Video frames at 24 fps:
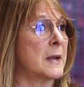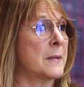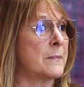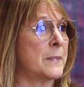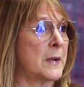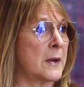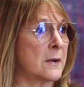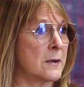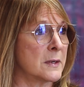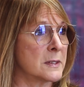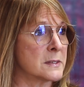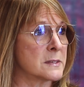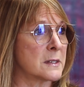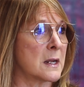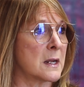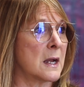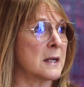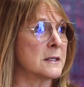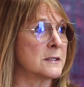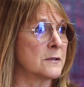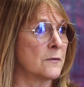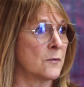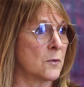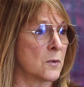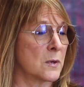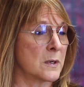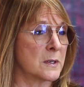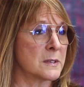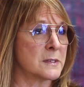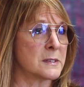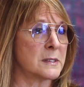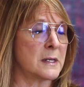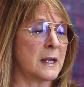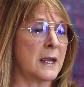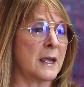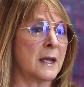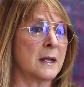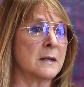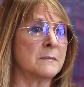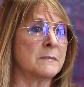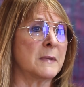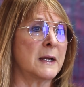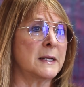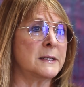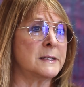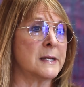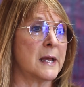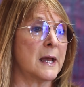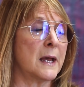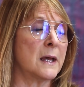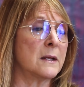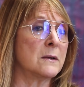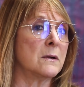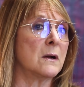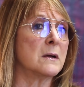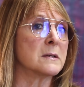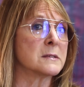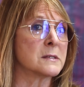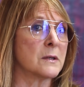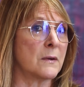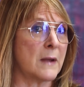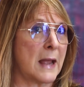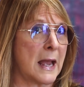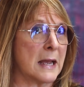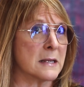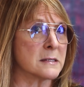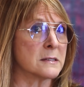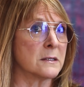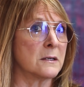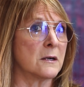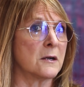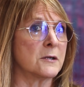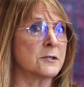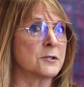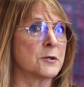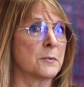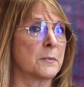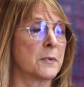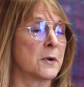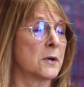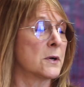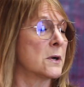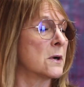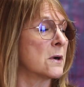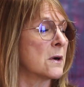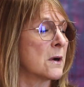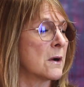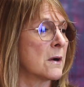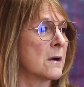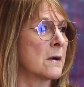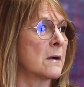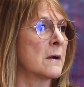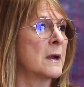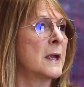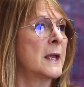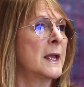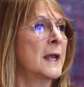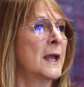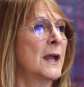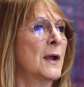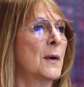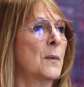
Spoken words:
My parents got divorced, and my dad also, as an entrepreneur,